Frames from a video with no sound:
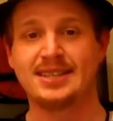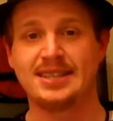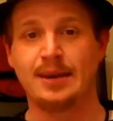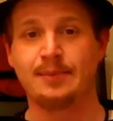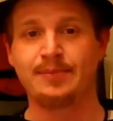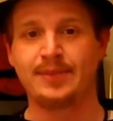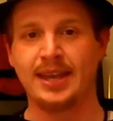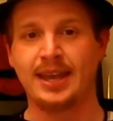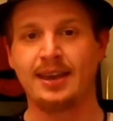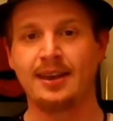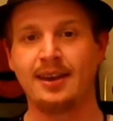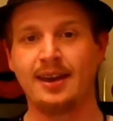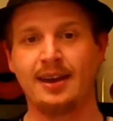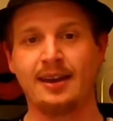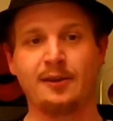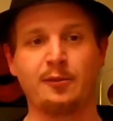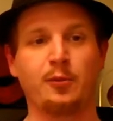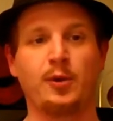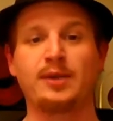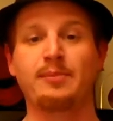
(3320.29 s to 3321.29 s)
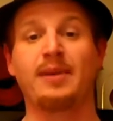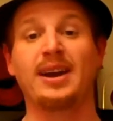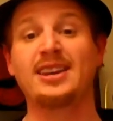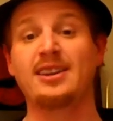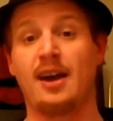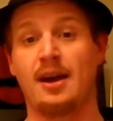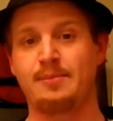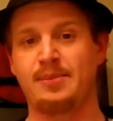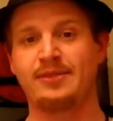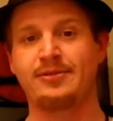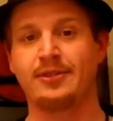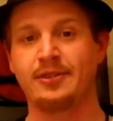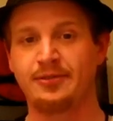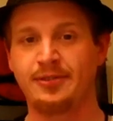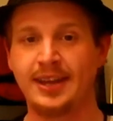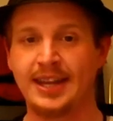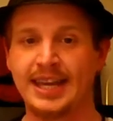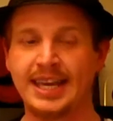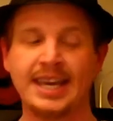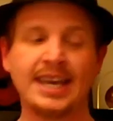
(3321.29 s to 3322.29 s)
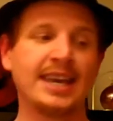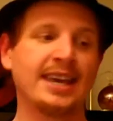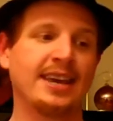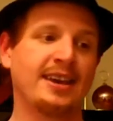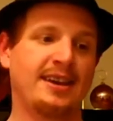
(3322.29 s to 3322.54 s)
something, uh, what might not be fulfilling,